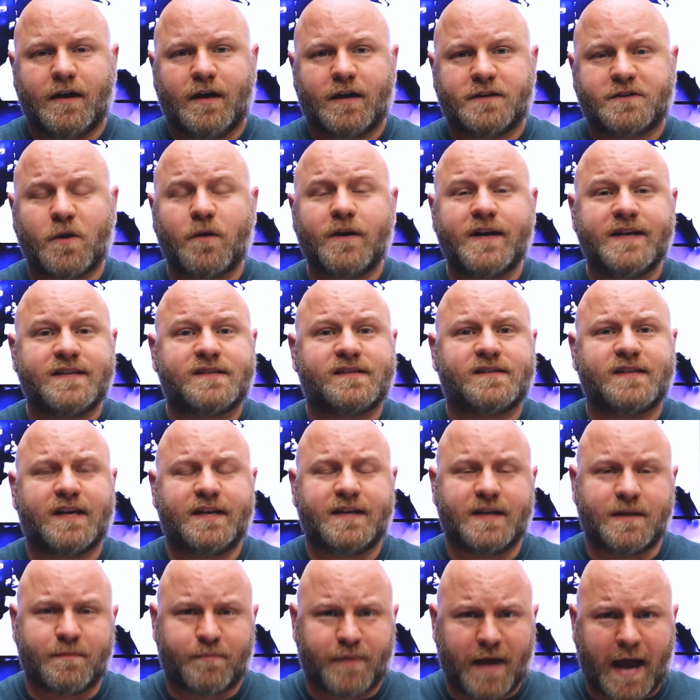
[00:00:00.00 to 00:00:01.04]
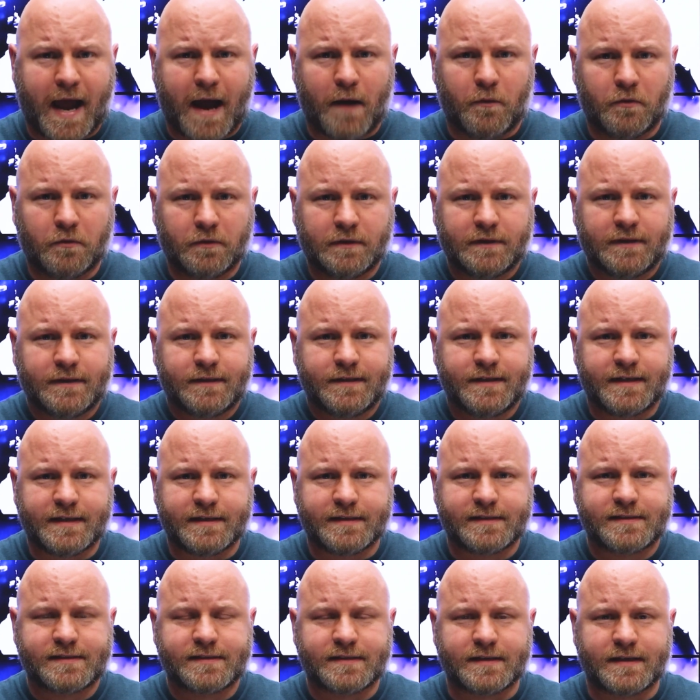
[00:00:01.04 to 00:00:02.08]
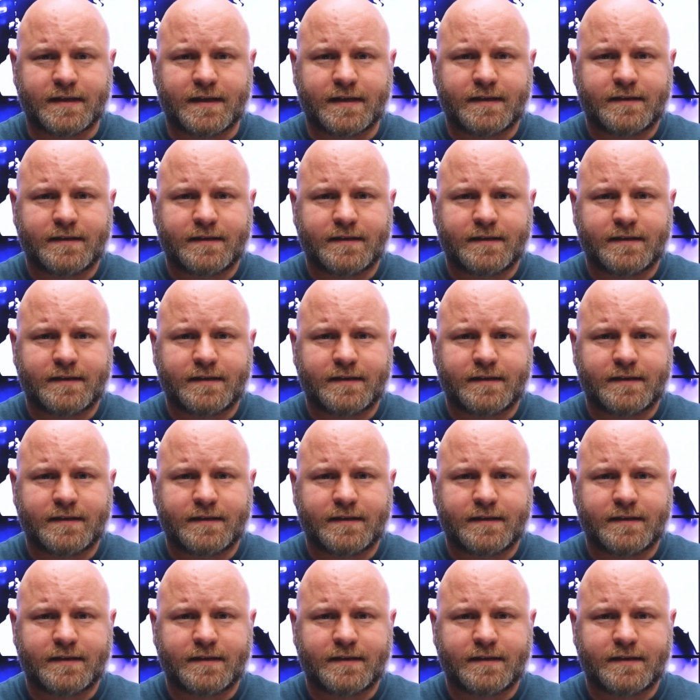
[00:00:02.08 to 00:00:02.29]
Attorney Sidney Powell is,